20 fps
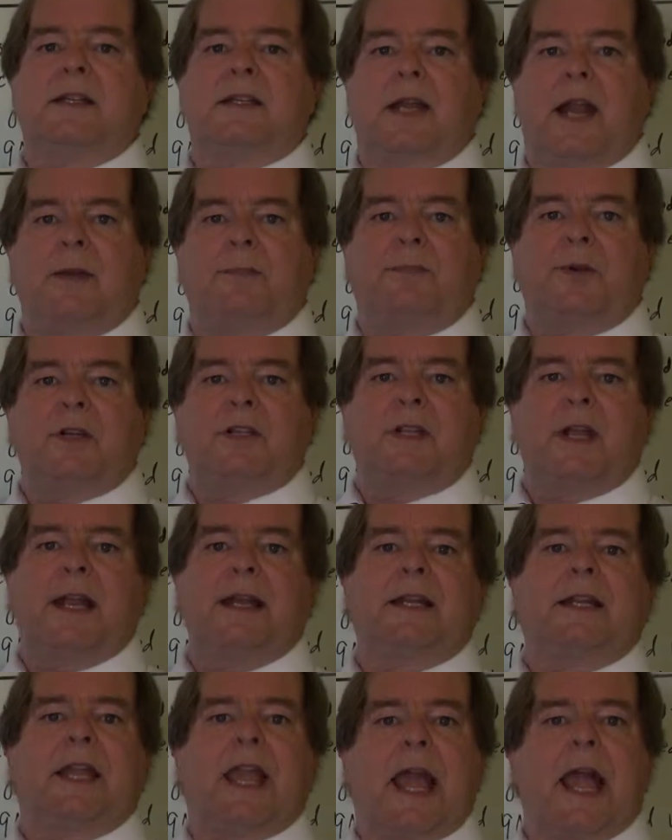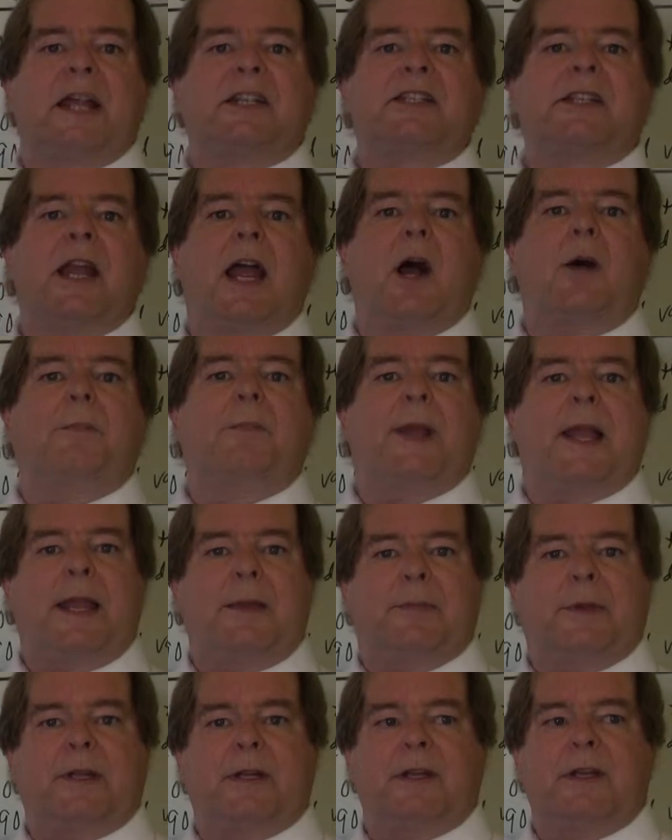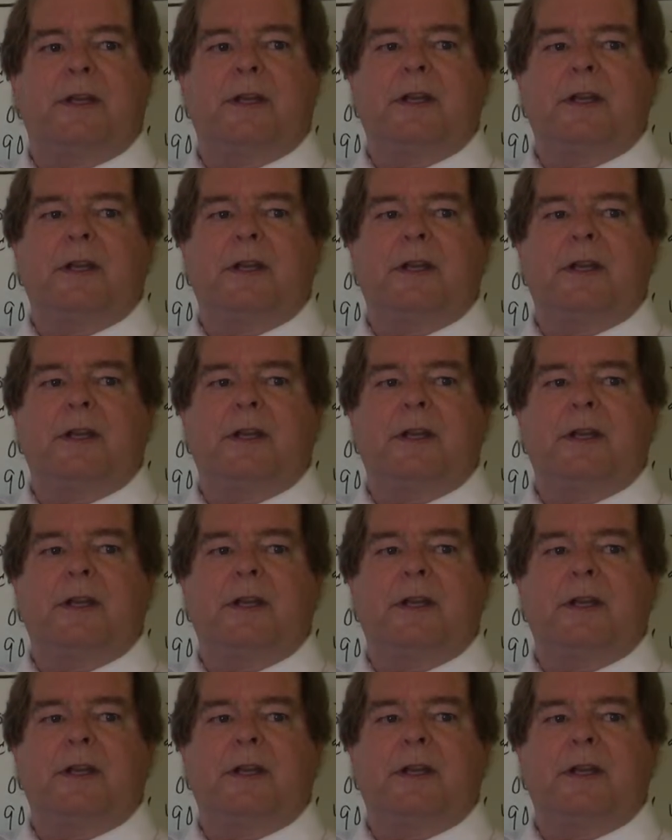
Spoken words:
10% cash down payment.